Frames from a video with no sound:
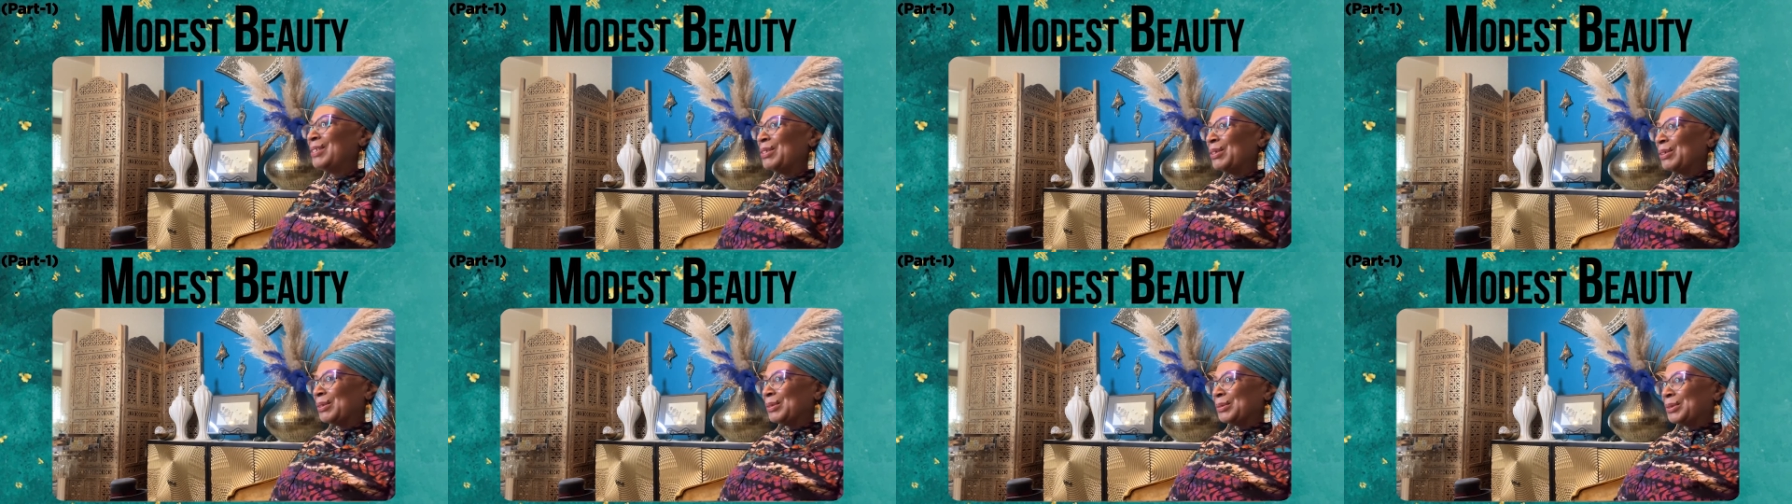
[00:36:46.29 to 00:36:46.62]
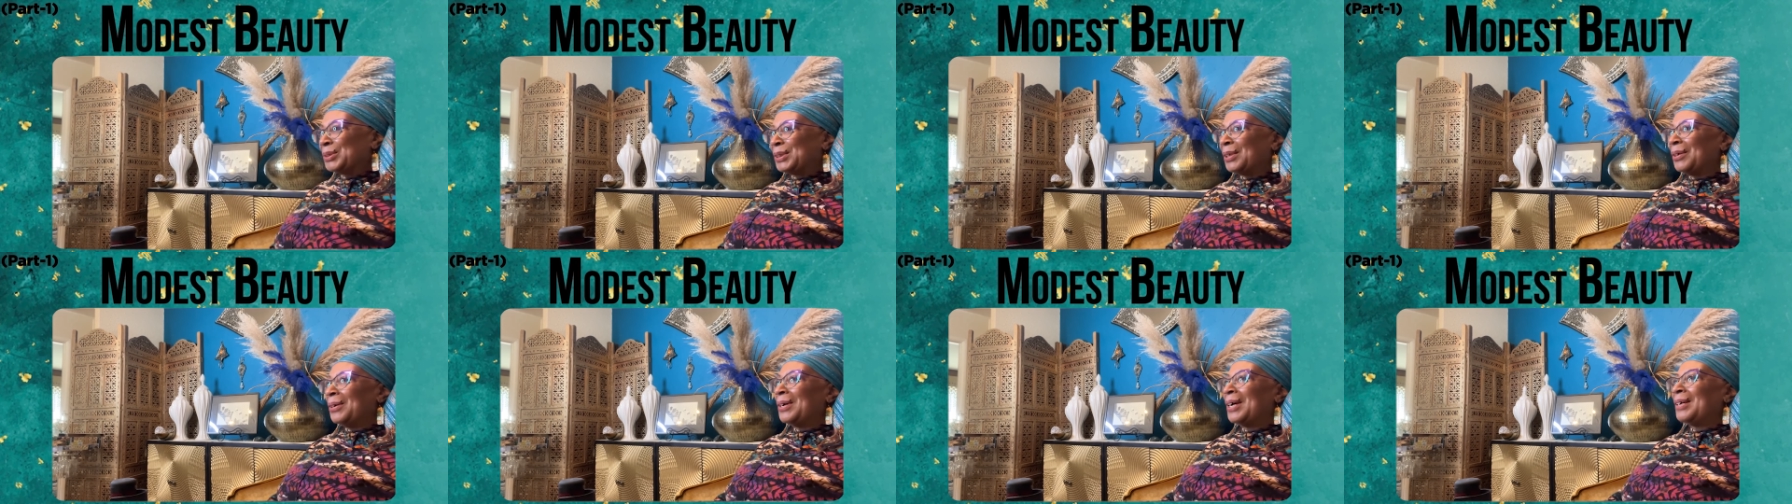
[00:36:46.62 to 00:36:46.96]
know,
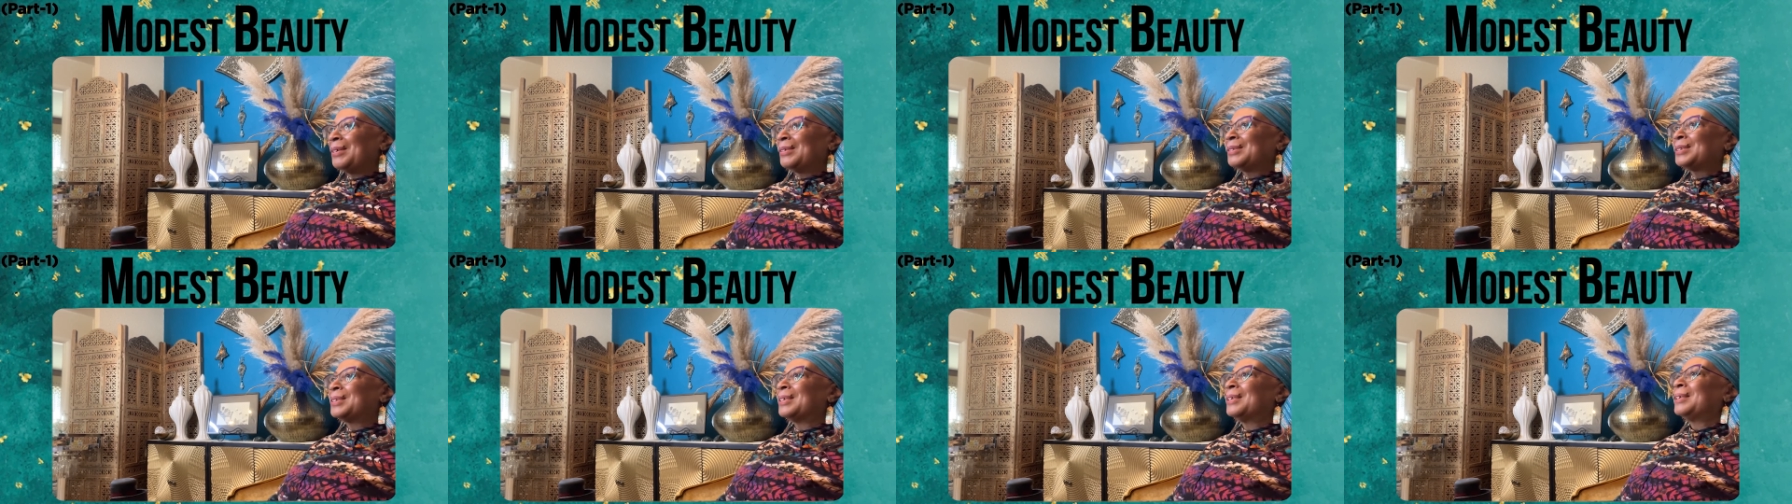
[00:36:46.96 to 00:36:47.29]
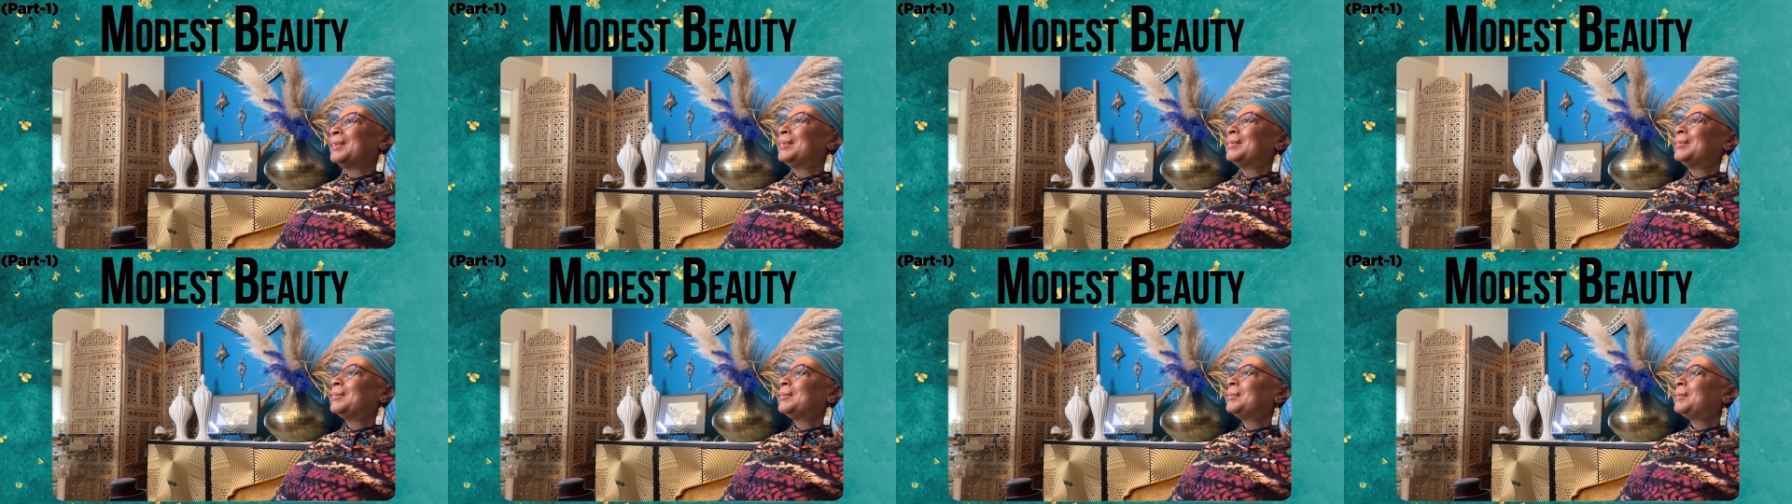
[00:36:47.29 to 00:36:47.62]
so I was
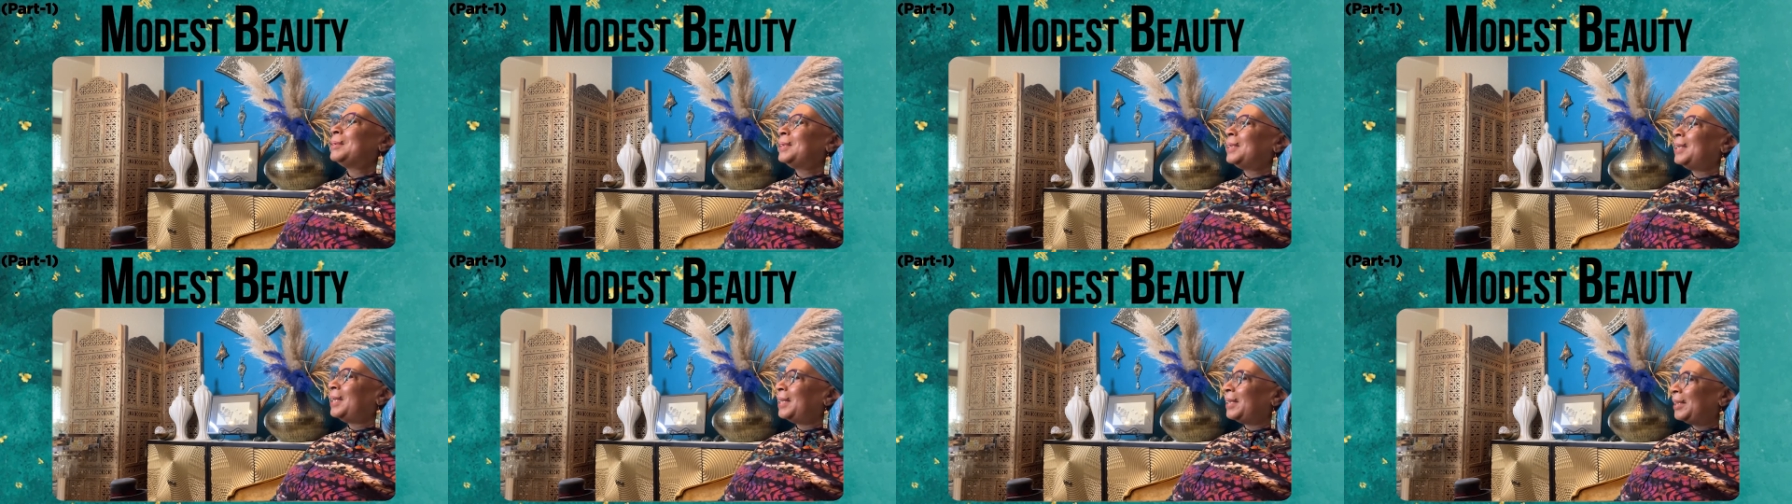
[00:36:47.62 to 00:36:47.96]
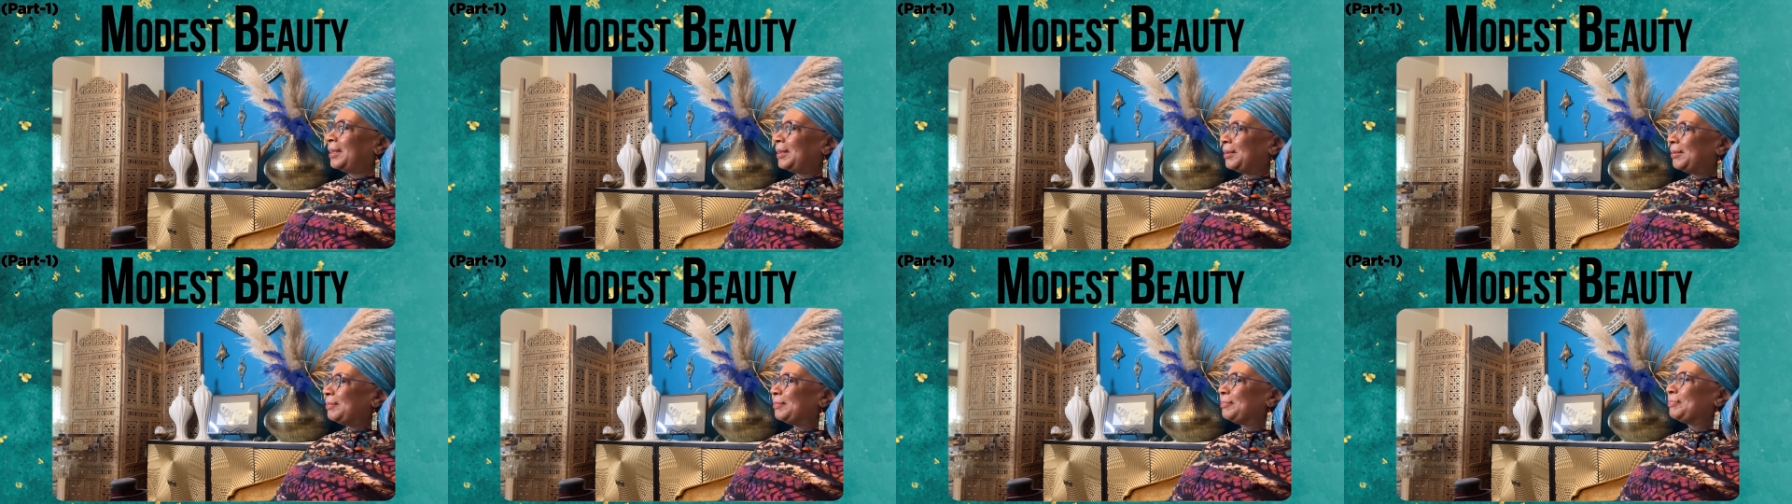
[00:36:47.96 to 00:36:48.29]
like,
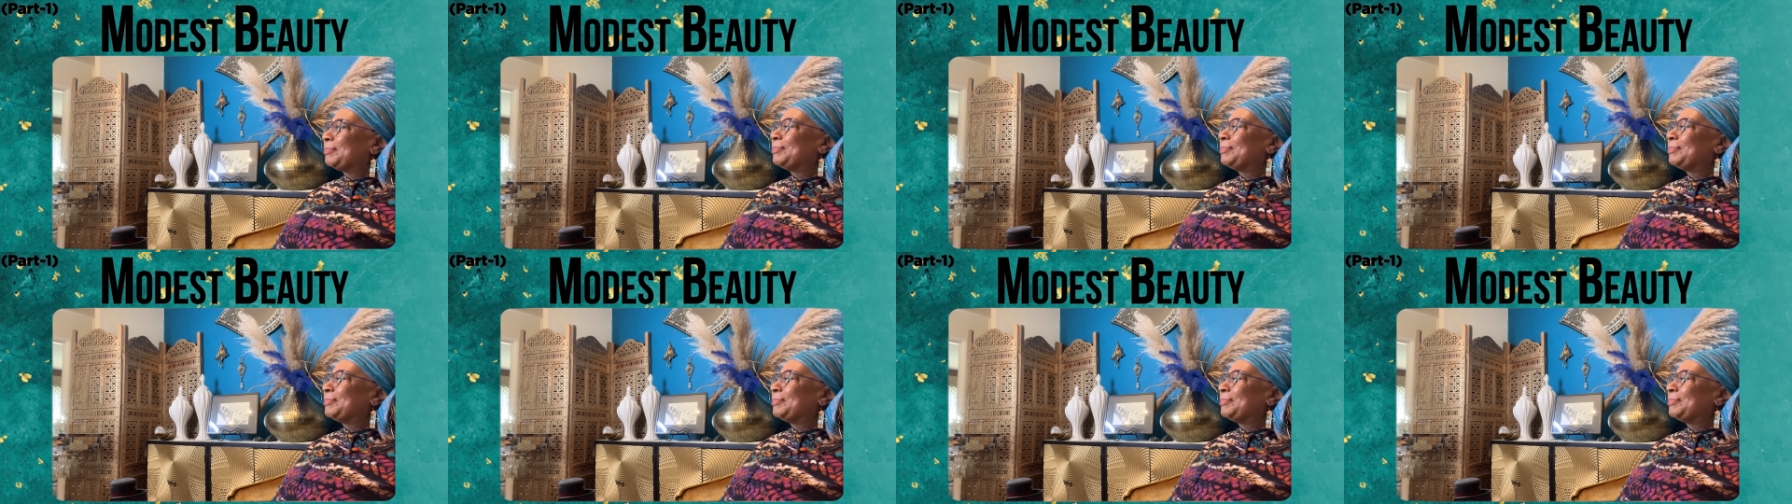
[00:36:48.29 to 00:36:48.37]
okay.